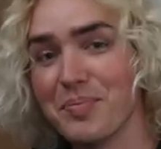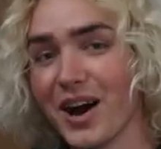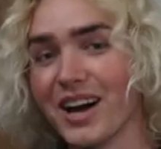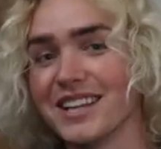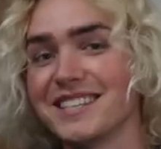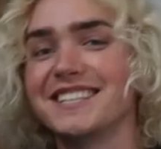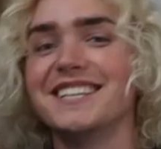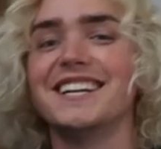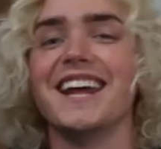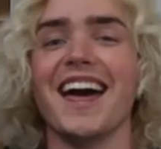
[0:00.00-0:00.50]

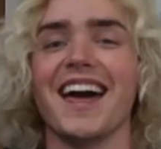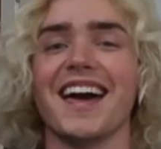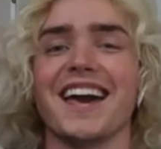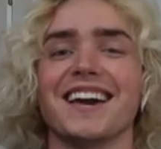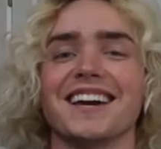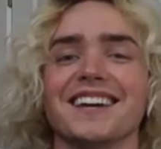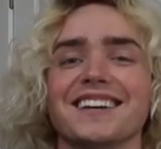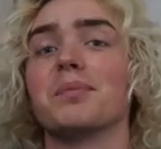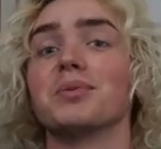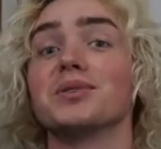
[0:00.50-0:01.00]
But
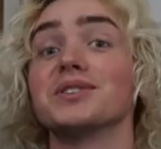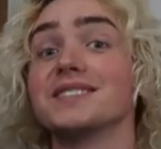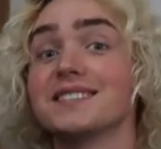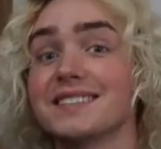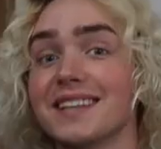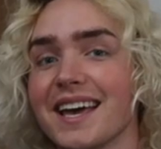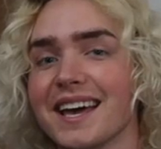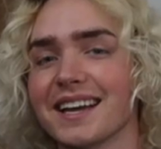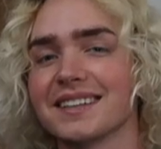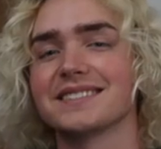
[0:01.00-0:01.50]
today, April
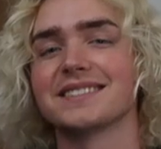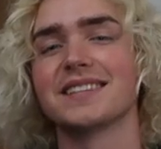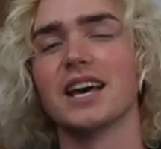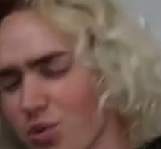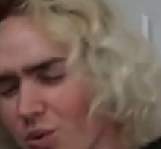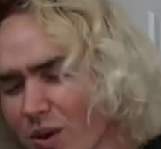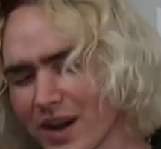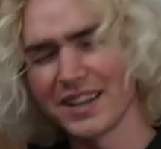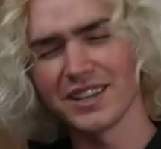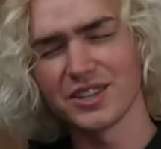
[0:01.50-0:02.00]
sixth,
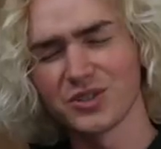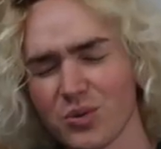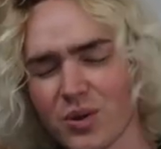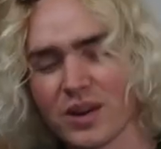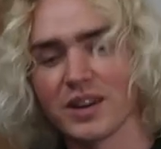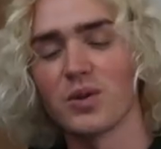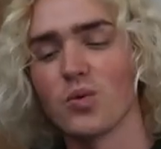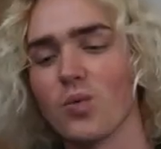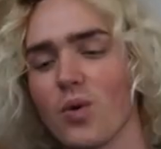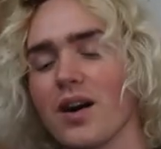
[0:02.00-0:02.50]
twenty
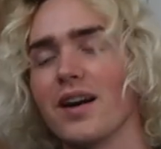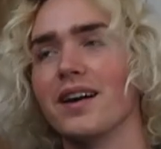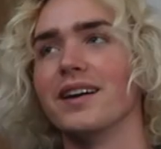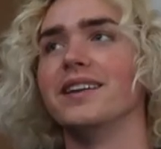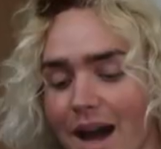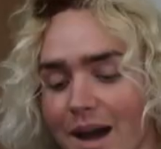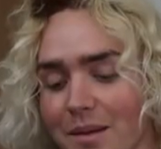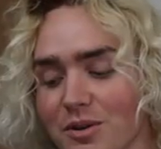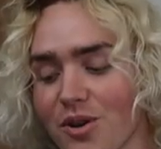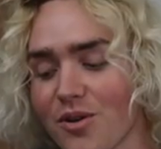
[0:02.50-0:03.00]

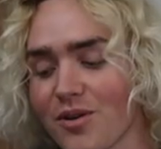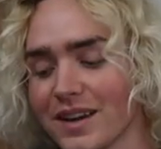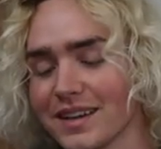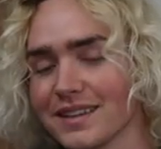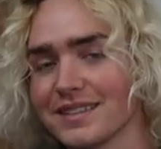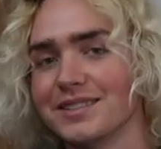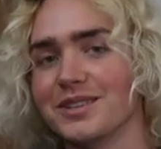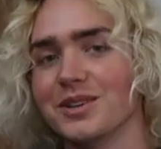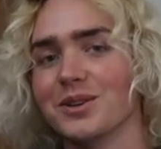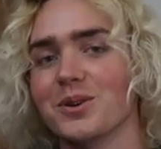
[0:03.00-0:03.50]
twenty-one, I'm
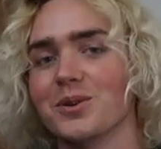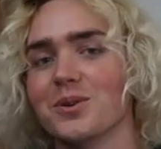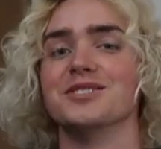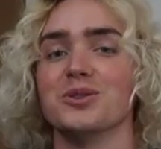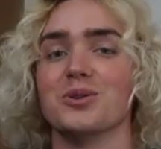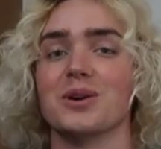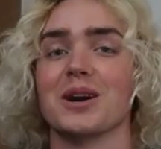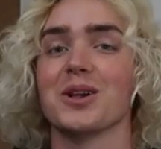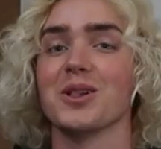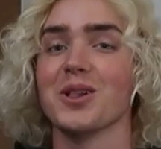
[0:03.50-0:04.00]
going to
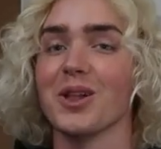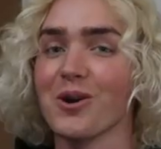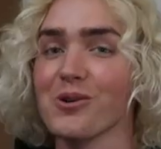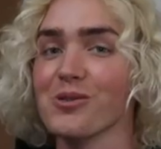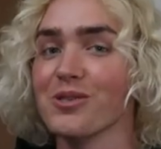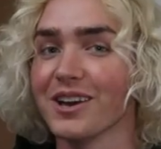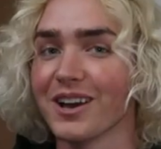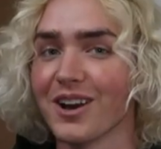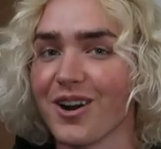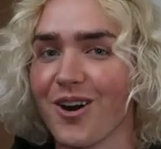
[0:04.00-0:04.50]
do a
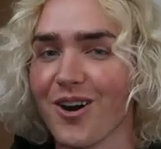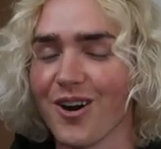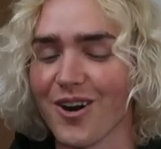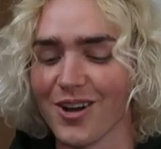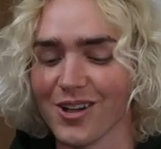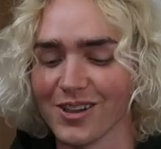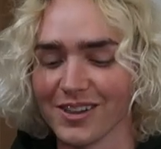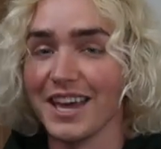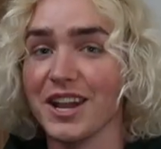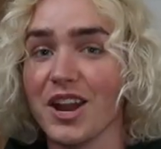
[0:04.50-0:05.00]
clothing
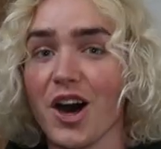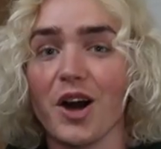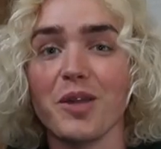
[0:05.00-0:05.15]
haul, an